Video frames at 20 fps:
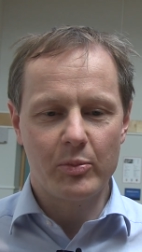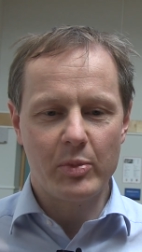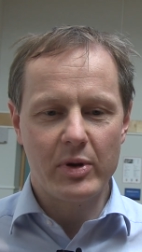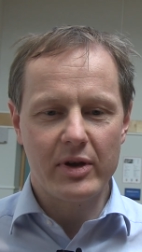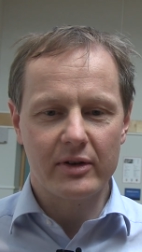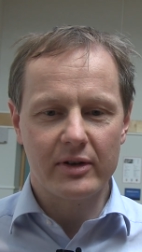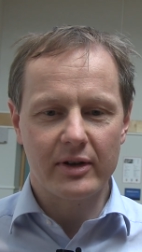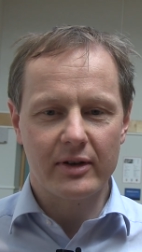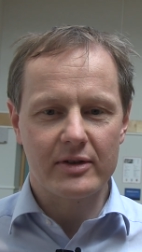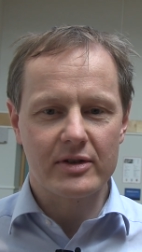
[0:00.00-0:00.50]

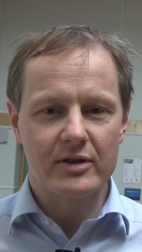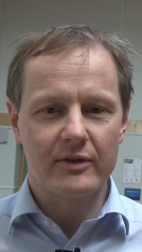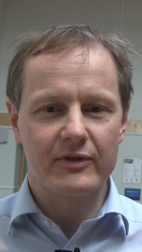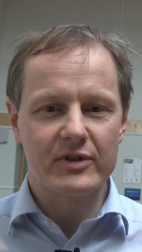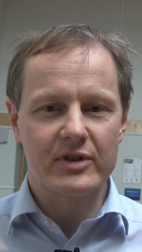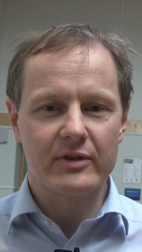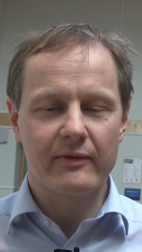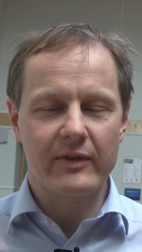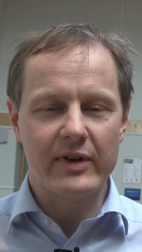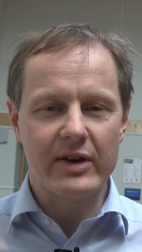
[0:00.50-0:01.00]
periods
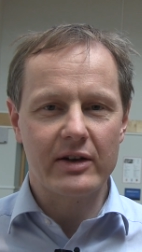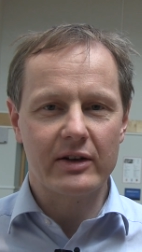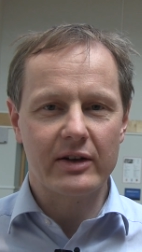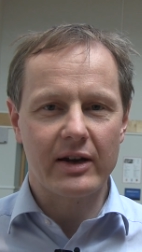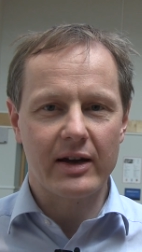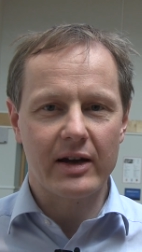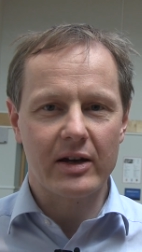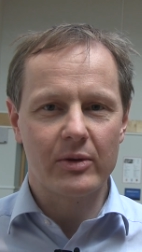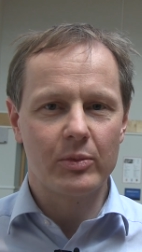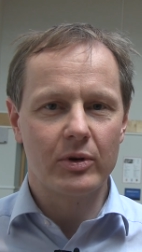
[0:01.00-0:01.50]
of
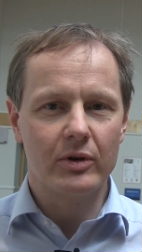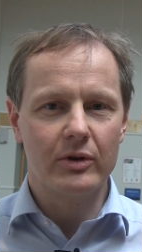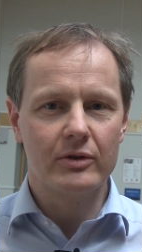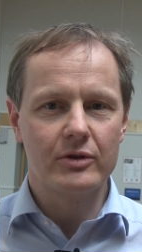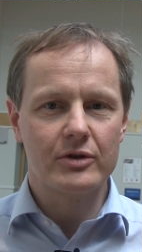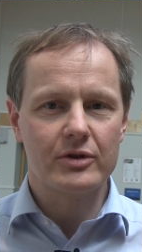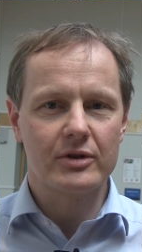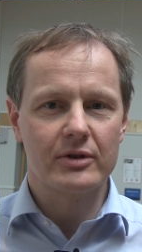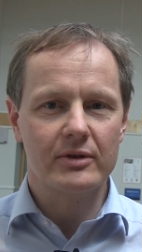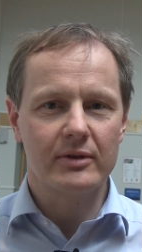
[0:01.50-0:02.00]
severe air
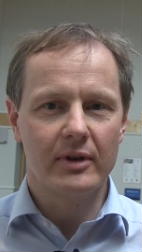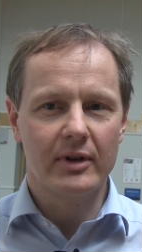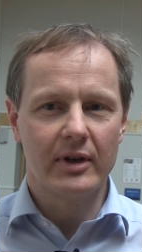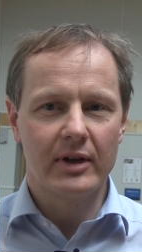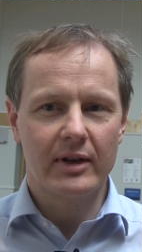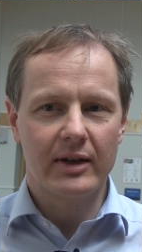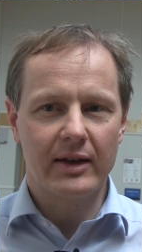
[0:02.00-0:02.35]
pollution,